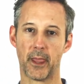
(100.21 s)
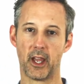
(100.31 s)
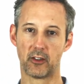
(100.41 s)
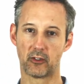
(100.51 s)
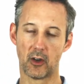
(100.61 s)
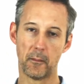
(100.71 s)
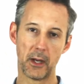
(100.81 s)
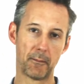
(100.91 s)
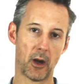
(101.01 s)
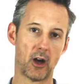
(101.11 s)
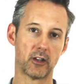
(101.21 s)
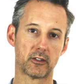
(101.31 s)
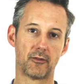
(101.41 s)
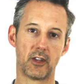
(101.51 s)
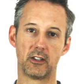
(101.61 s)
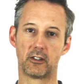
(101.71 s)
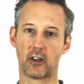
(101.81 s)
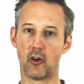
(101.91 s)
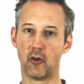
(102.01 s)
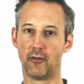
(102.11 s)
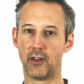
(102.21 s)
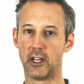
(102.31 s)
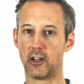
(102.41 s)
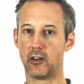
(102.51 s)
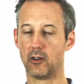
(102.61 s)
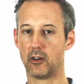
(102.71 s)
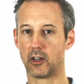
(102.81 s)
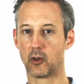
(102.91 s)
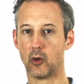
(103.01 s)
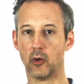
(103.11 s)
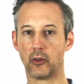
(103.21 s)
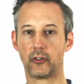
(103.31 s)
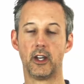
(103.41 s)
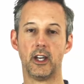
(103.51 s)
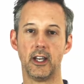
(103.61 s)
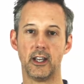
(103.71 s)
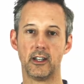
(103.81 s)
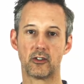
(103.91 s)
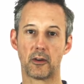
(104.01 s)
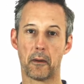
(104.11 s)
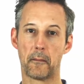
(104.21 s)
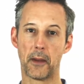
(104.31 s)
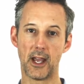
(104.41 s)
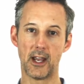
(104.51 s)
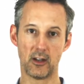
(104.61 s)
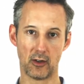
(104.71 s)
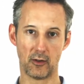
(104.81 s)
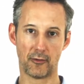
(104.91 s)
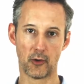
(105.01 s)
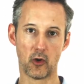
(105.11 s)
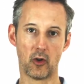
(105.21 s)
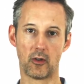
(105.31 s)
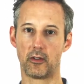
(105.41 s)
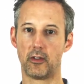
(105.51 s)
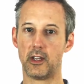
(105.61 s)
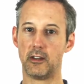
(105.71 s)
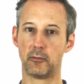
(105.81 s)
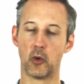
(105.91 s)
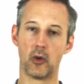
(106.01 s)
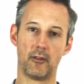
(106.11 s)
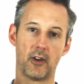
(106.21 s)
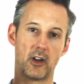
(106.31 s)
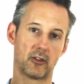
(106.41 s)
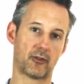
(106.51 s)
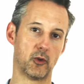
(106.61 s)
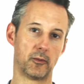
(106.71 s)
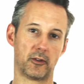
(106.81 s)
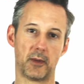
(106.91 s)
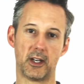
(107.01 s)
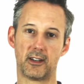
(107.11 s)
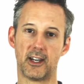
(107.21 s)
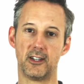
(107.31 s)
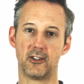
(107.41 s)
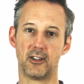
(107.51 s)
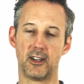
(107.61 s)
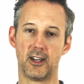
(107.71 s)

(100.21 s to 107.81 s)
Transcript: And so a big part of this whole video course is to prepare you for these more advanced forms of meditation.